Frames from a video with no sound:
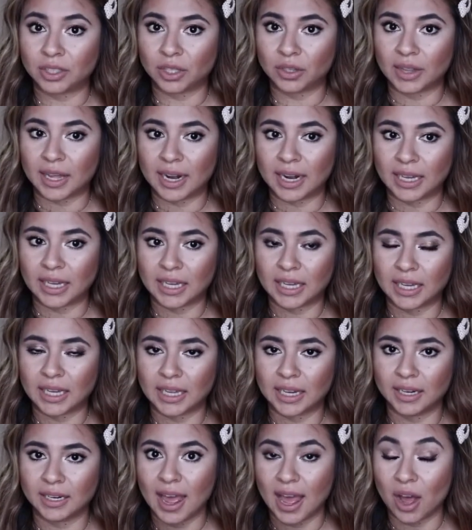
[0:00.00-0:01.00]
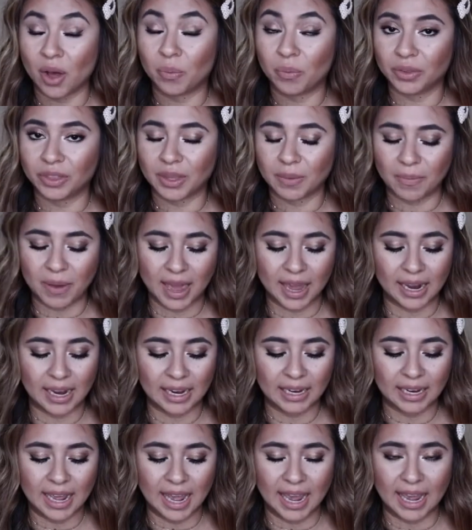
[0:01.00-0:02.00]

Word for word: so that it could help with the pain,